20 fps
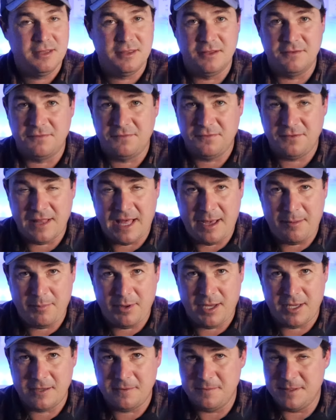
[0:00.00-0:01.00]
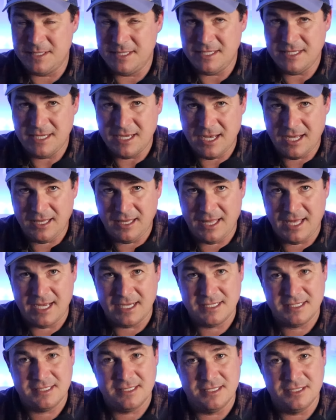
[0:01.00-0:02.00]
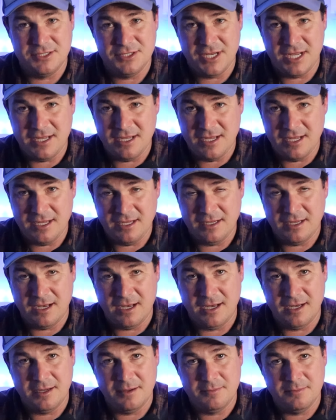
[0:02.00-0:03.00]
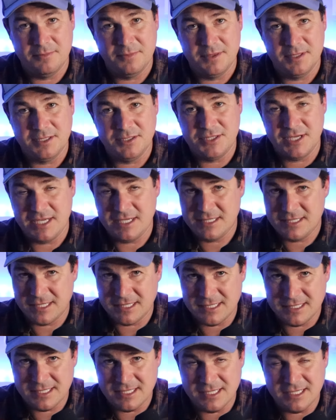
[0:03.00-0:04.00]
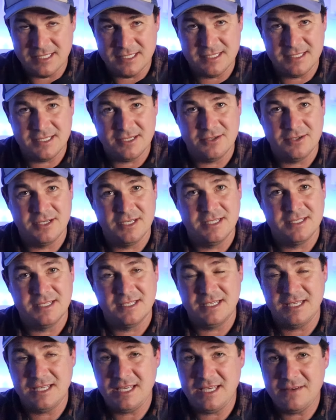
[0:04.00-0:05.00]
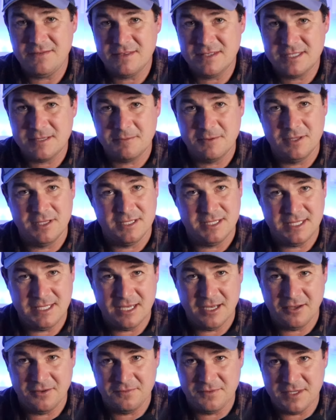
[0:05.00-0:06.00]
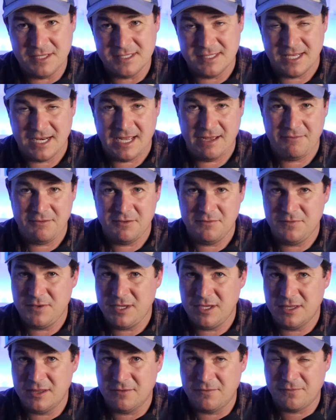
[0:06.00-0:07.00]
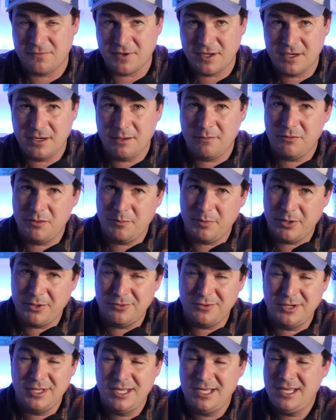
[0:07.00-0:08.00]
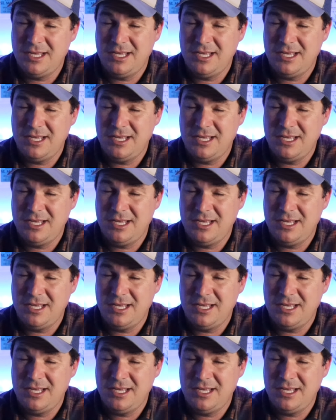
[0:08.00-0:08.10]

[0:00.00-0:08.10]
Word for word: The flat bottom, the DLX, the J16 series, and even some of the DLVs that have the V in the front of the boat,